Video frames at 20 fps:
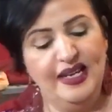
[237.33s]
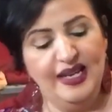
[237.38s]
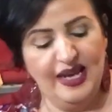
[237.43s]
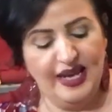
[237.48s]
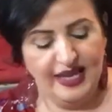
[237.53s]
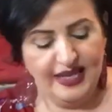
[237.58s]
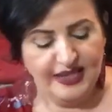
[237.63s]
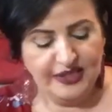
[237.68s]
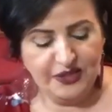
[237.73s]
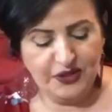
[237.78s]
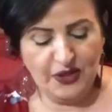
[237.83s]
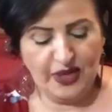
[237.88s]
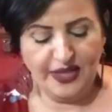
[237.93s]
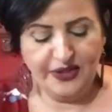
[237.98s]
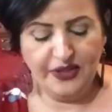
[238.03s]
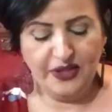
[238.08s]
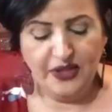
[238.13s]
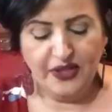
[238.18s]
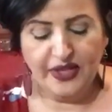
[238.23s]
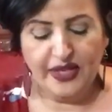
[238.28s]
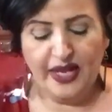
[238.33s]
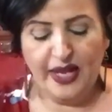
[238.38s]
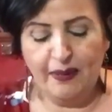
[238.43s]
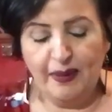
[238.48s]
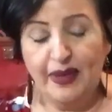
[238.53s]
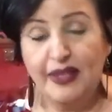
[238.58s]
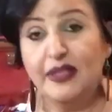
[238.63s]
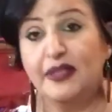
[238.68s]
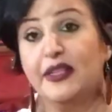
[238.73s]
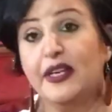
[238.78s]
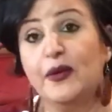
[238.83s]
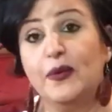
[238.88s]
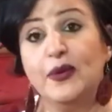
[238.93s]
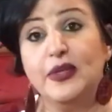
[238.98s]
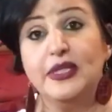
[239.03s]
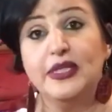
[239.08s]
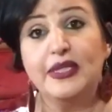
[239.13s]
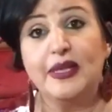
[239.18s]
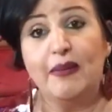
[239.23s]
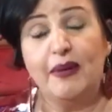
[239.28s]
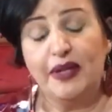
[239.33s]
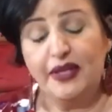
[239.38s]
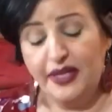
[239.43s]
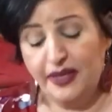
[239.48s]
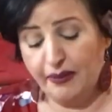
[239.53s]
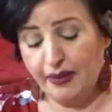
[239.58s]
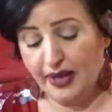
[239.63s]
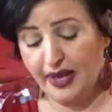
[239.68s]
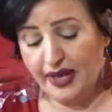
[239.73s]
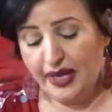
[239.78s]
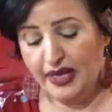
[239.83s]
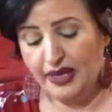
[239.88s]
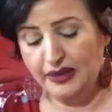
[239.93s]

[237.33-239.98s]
I tried to look it up, but there was some on eBay